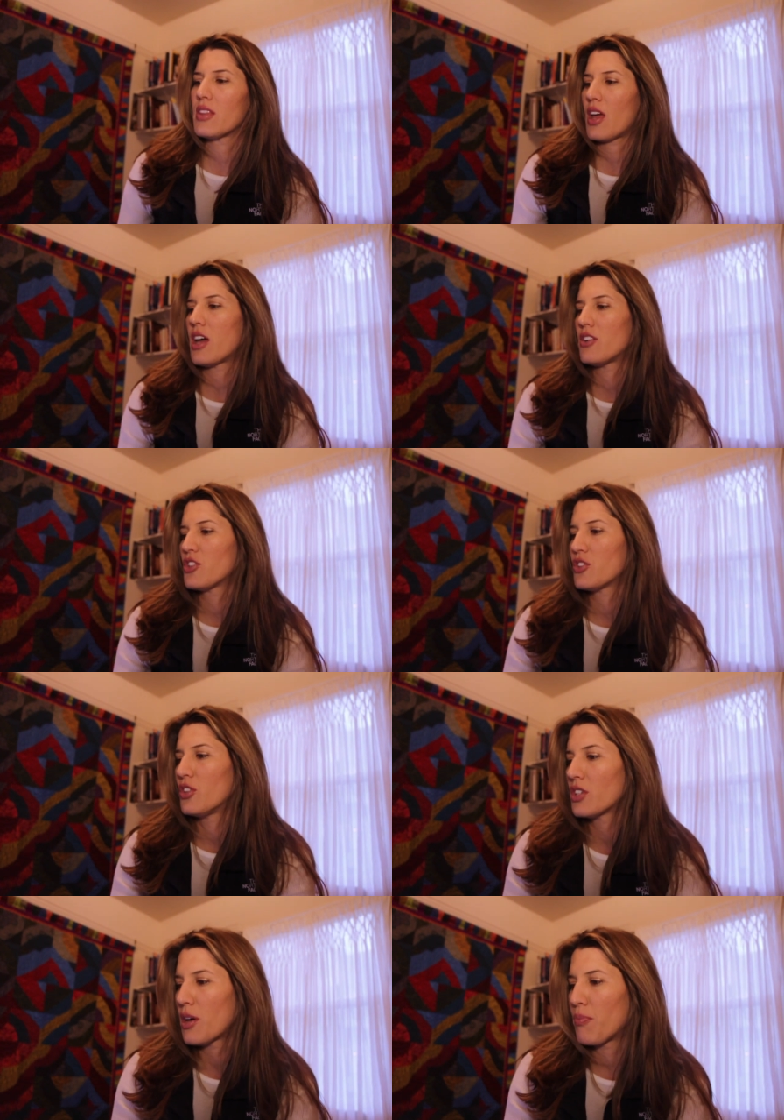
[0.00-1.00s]
I just
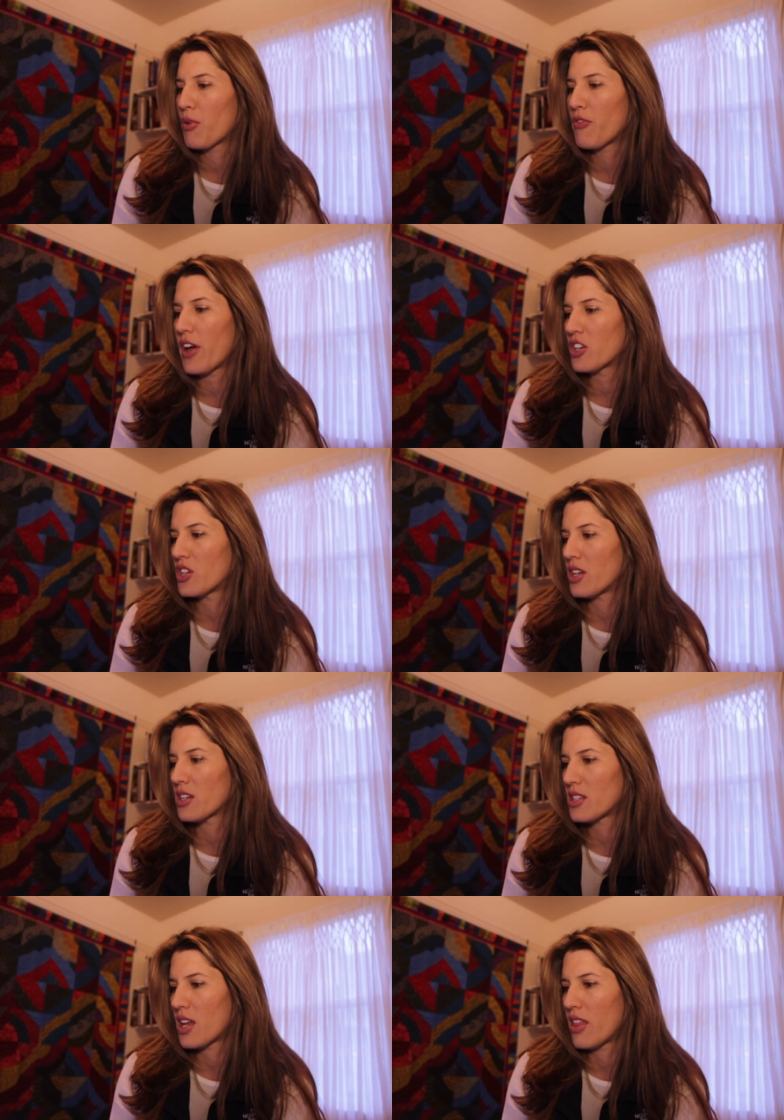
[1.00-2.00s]
looked up
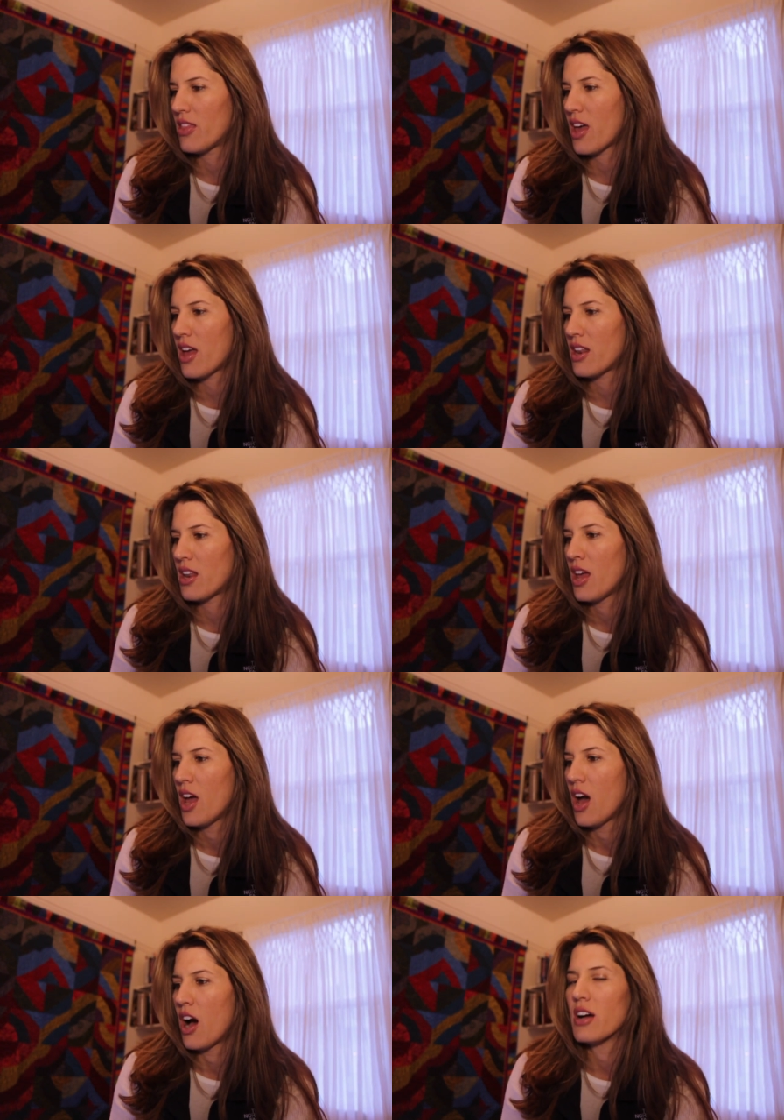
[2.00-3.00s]
perfectionist, and then
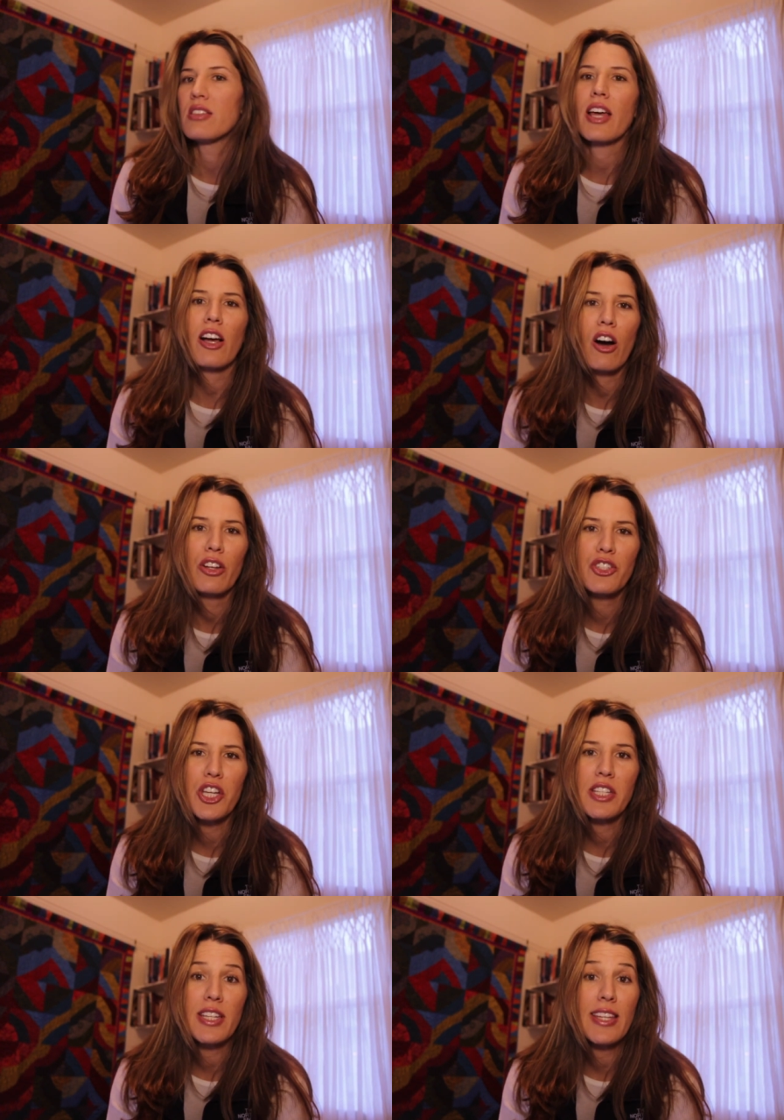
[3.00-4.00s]
on
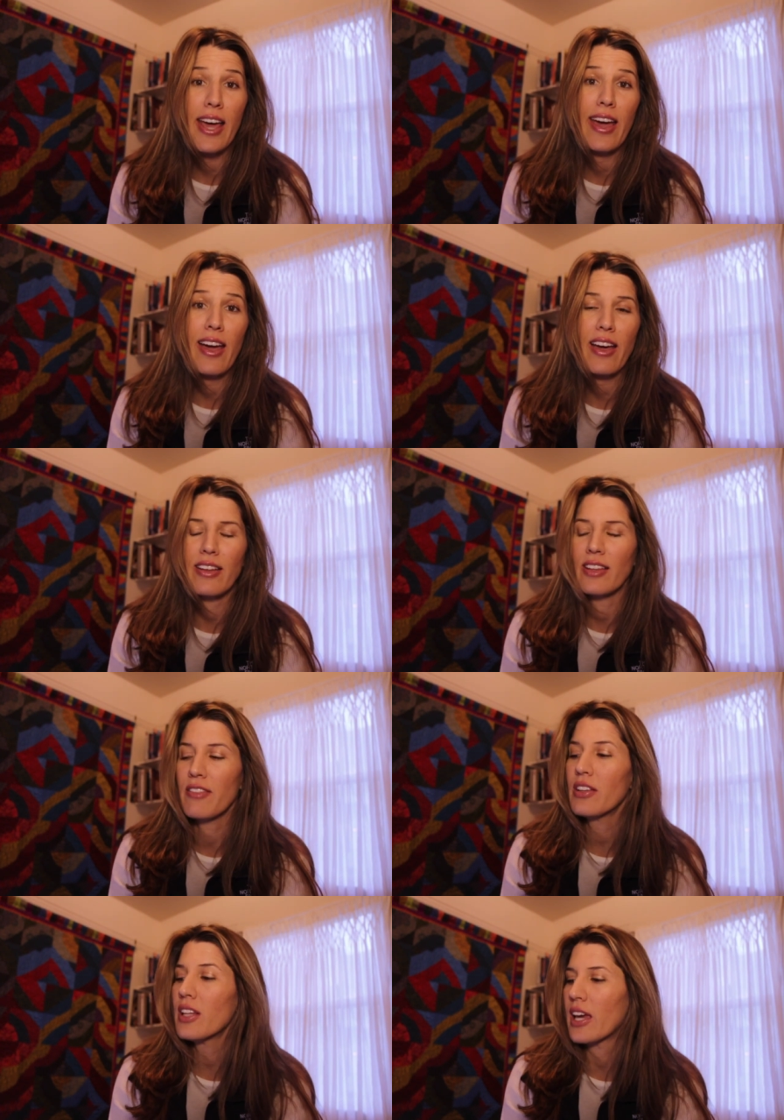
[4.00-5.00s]
Psychology Today, I can
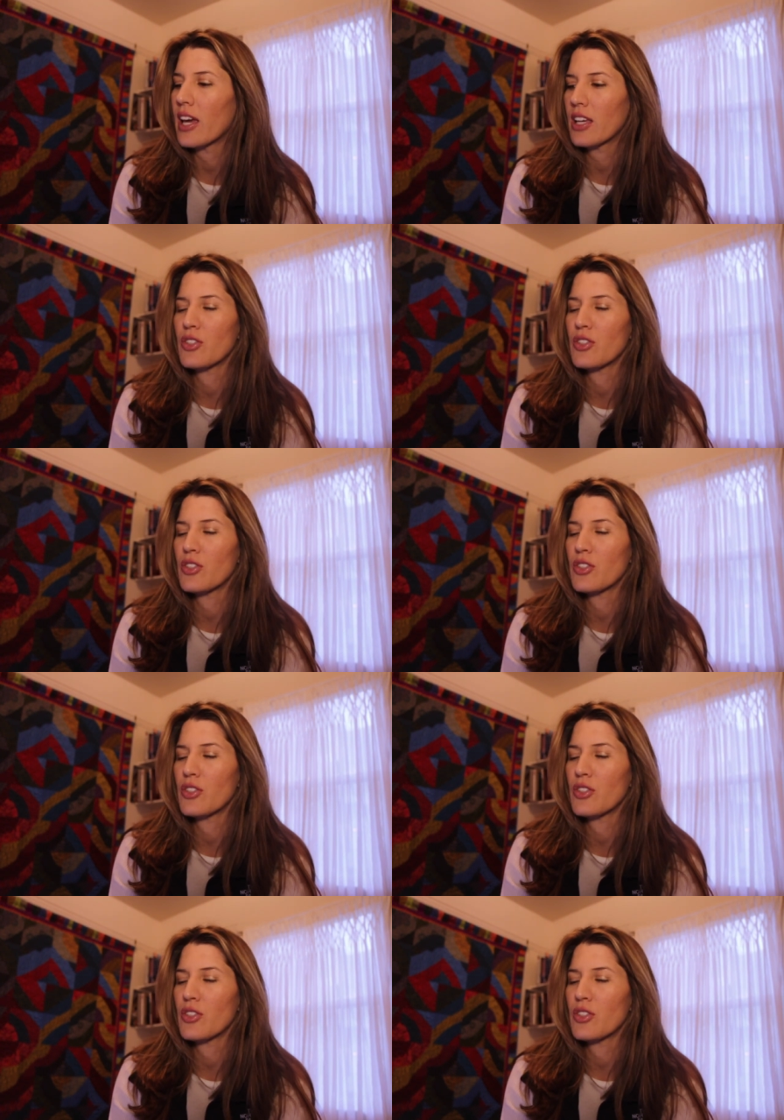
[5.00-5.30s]
leave a link.